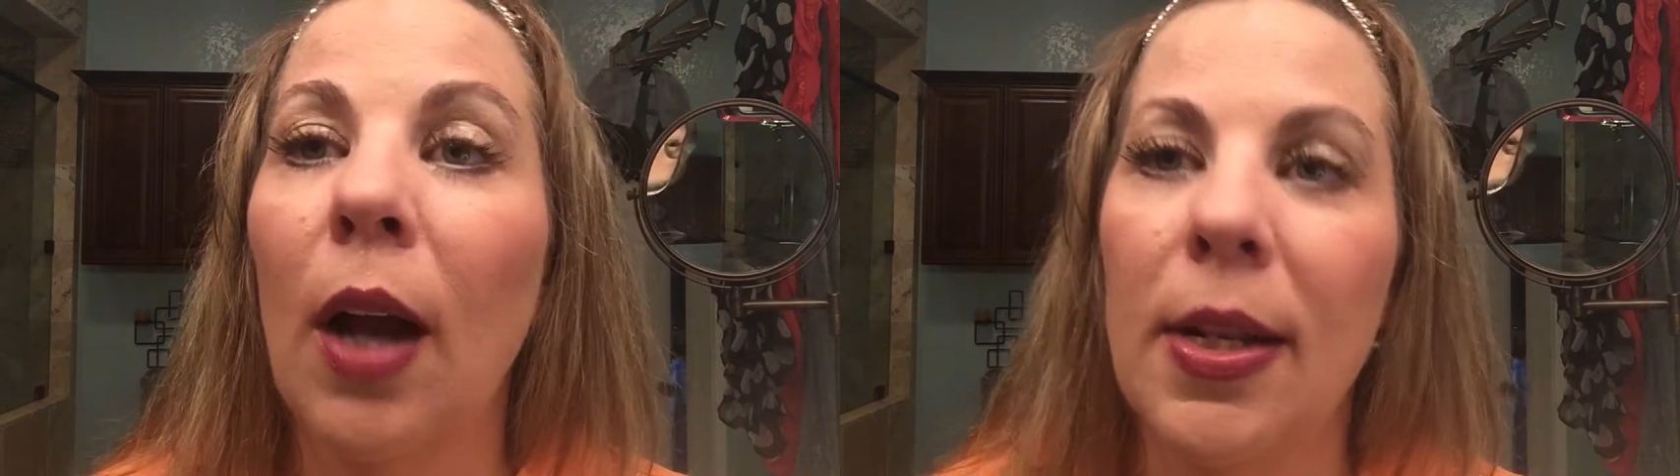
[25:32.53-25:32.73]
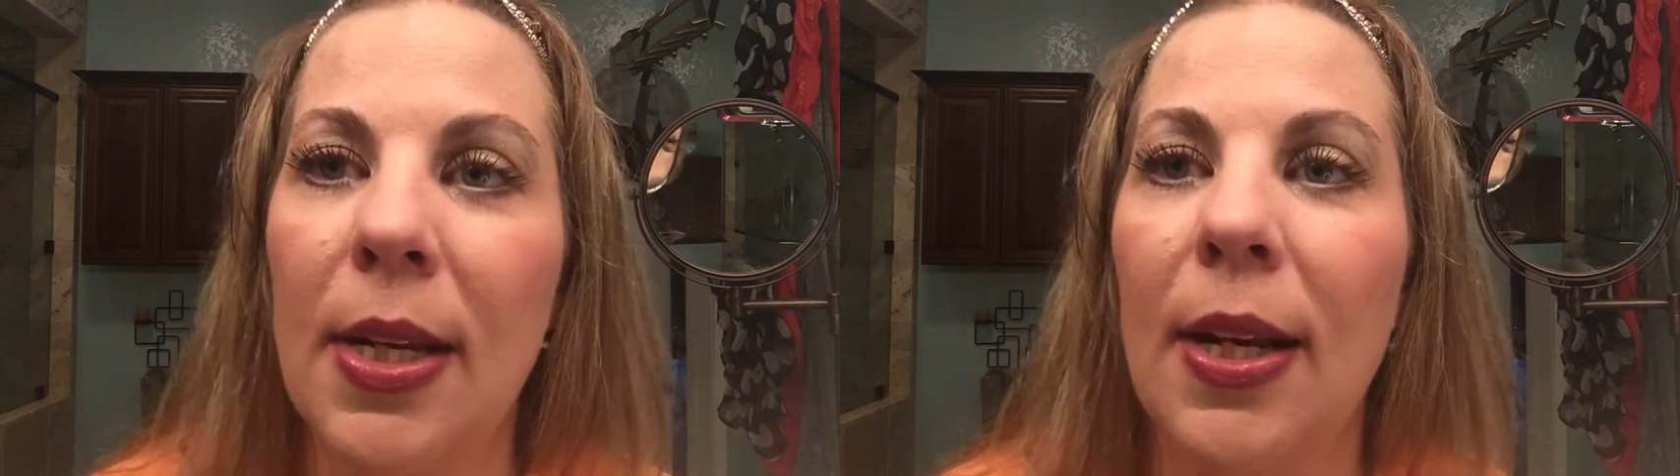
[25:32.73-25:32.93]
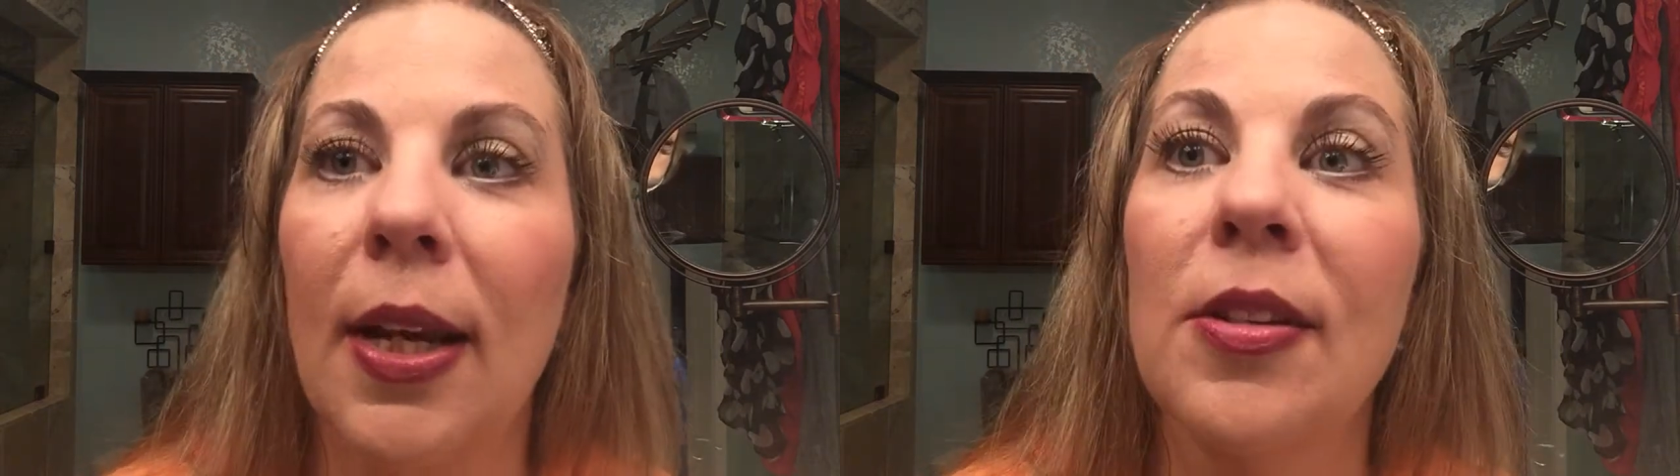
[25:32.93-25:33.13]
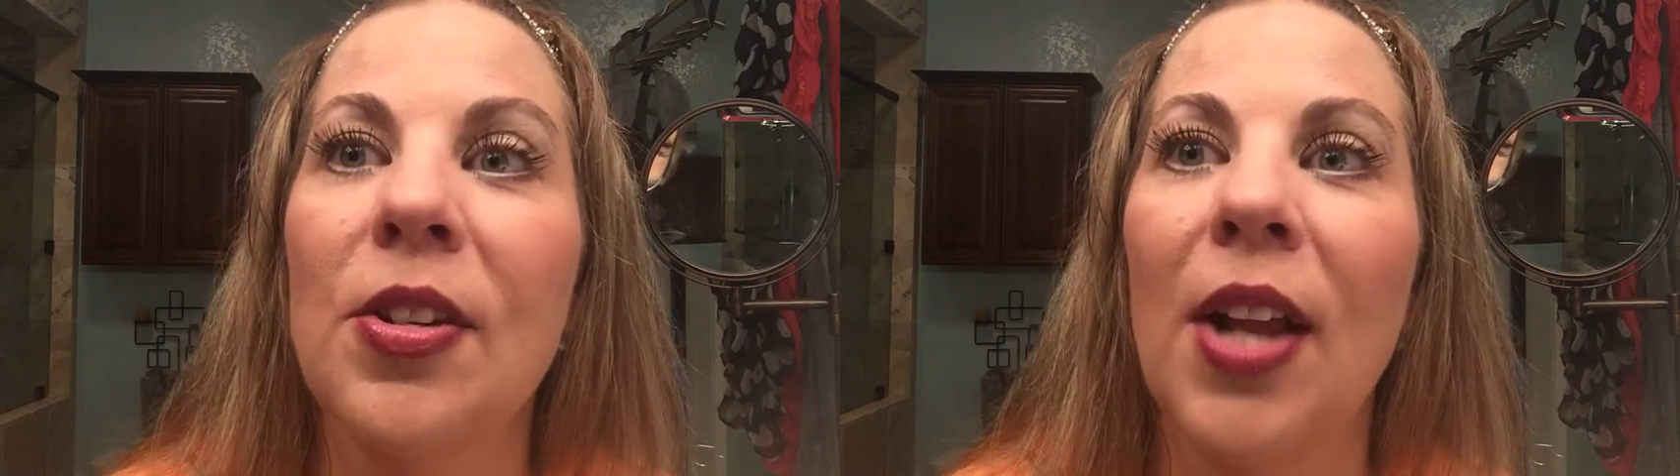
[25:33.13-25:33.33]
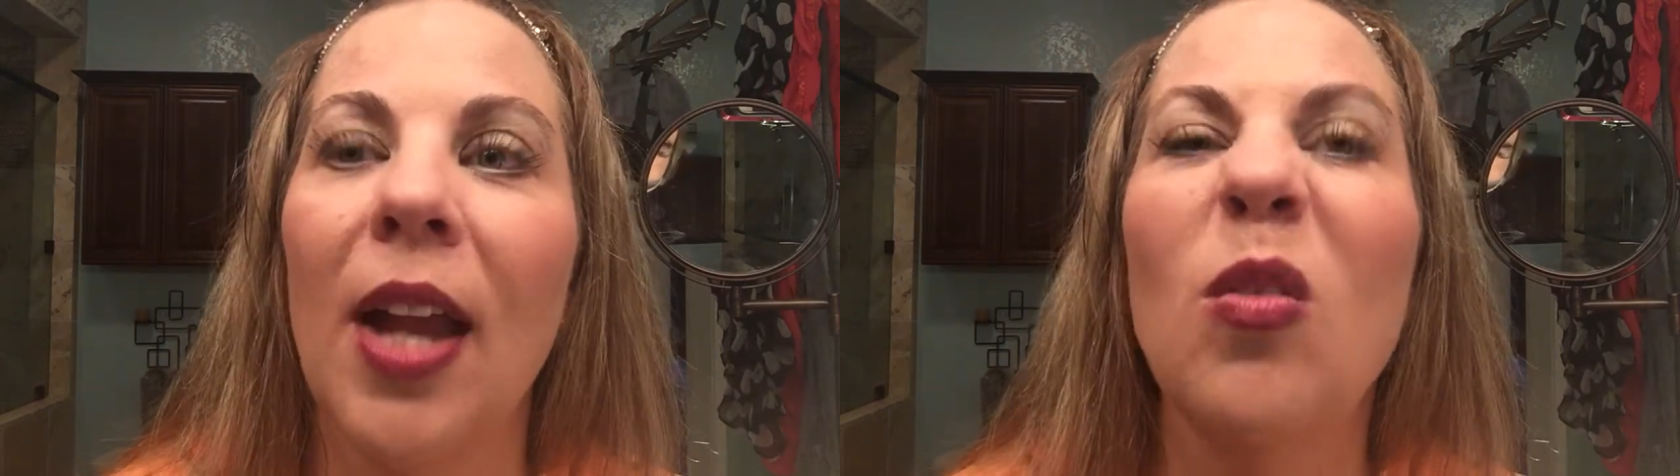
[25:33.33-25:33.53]
I did it
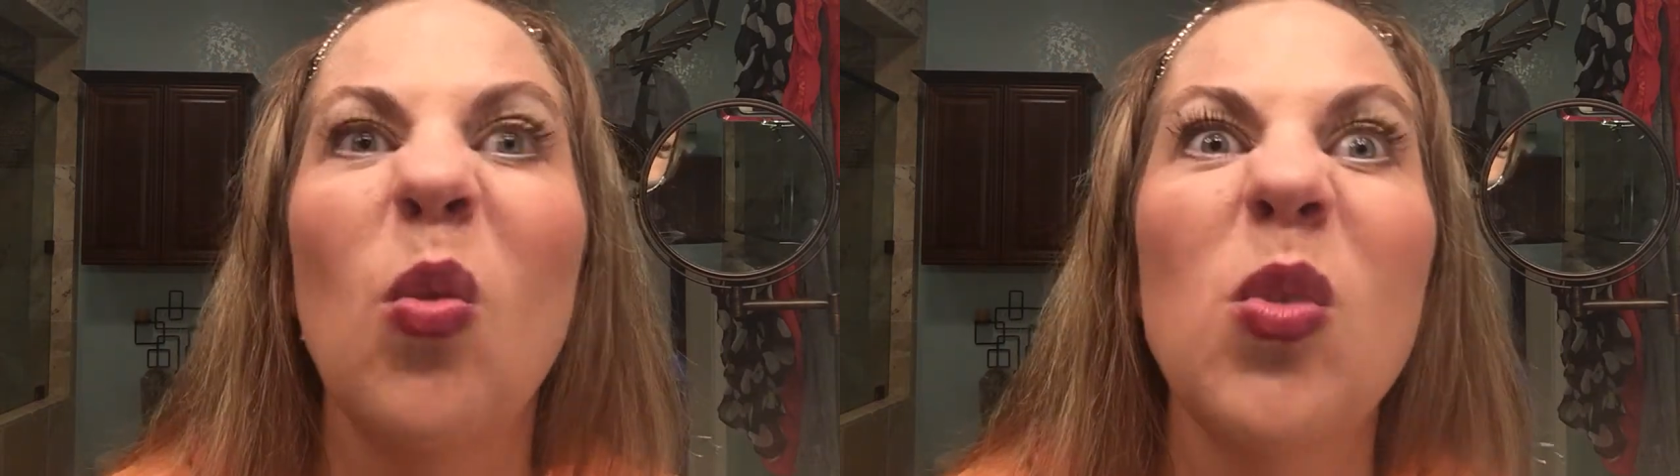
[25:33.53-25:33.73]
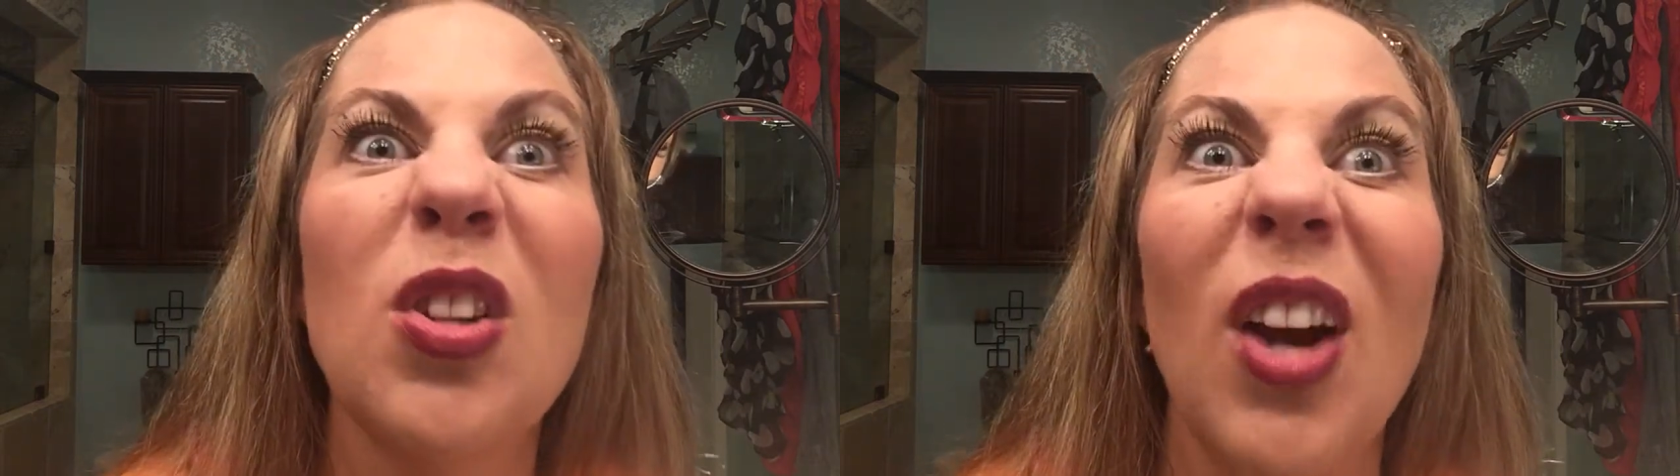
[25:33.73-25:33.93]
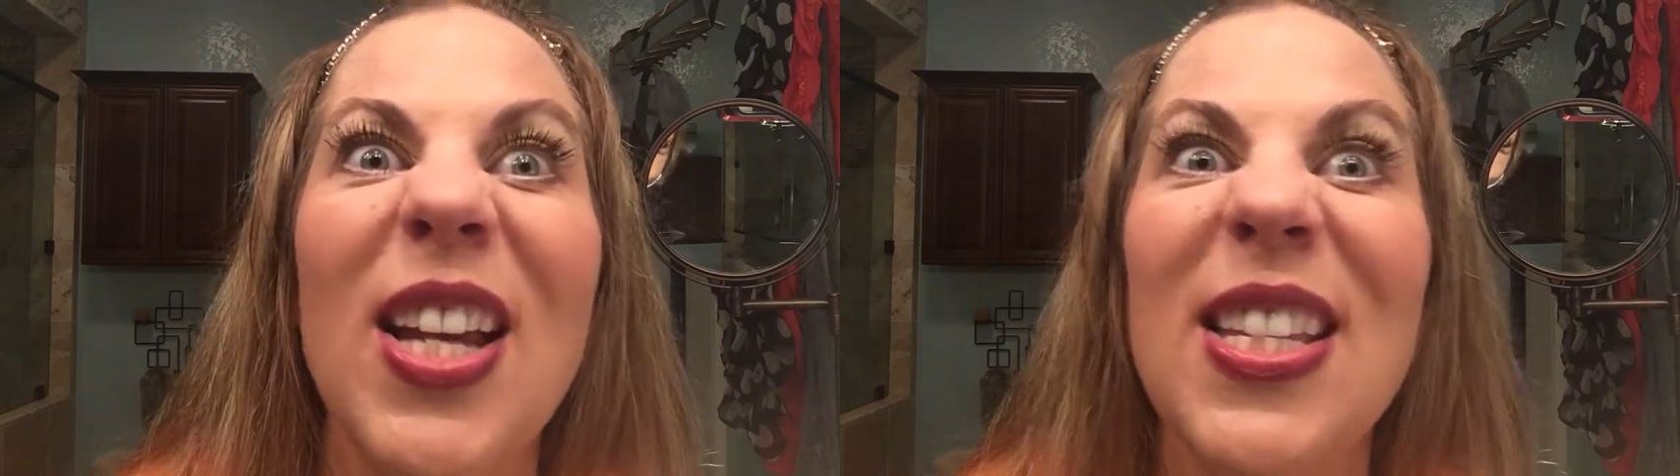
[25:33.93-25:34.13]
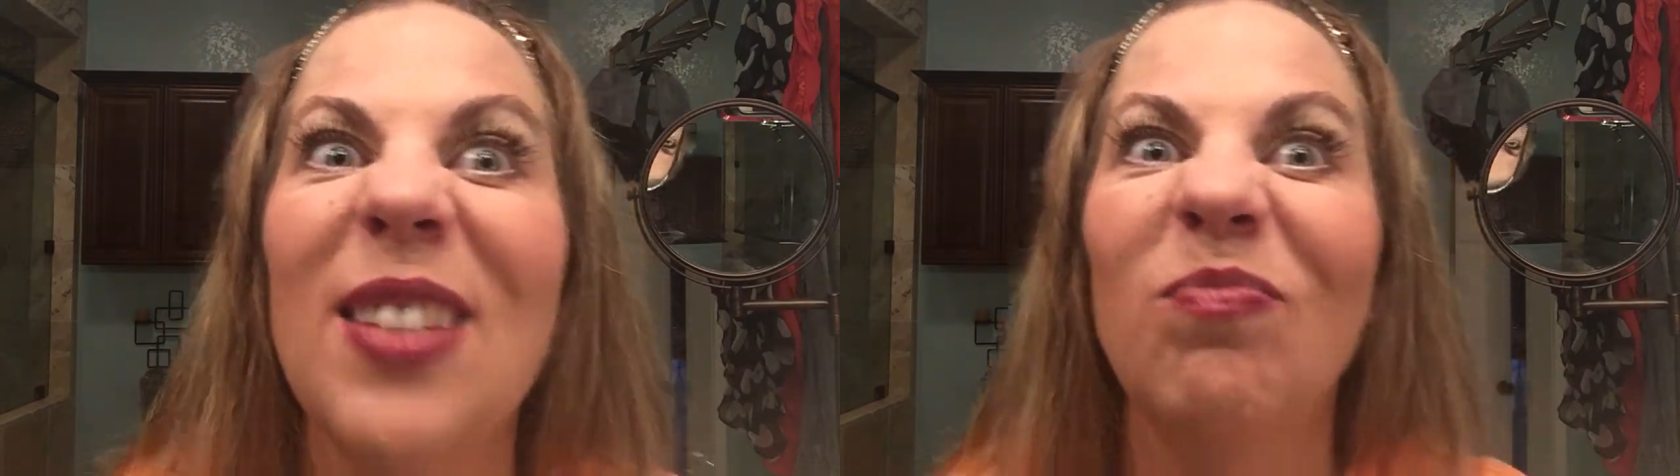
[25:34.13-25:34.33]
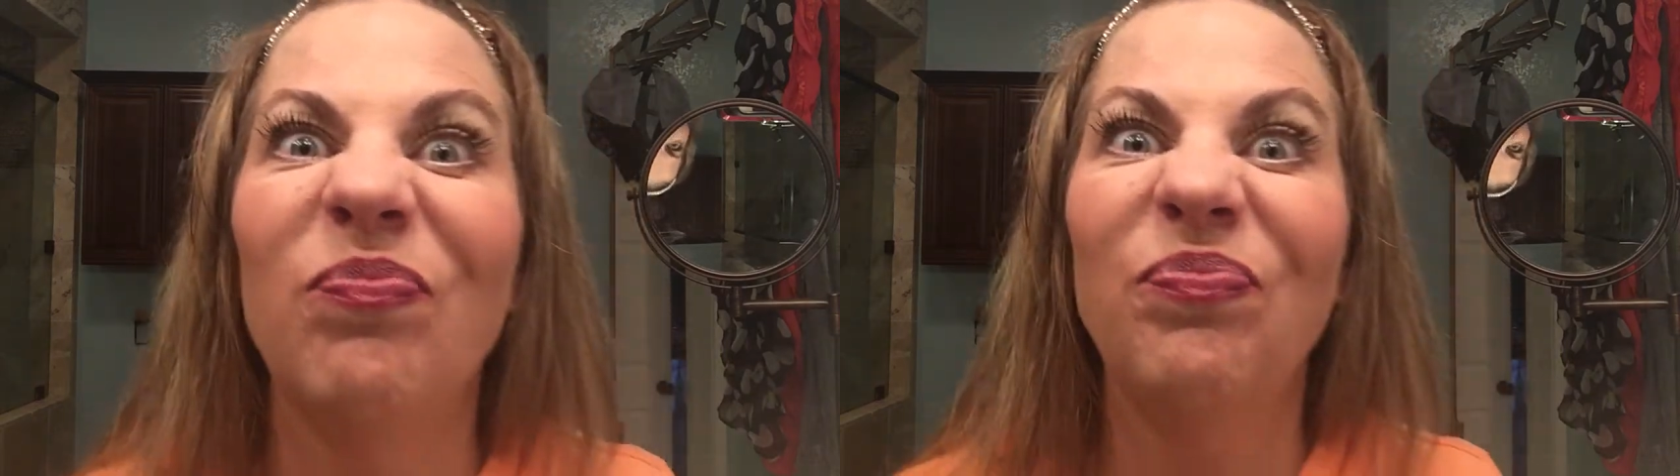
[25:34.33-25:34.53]
yesterday. It was crazy.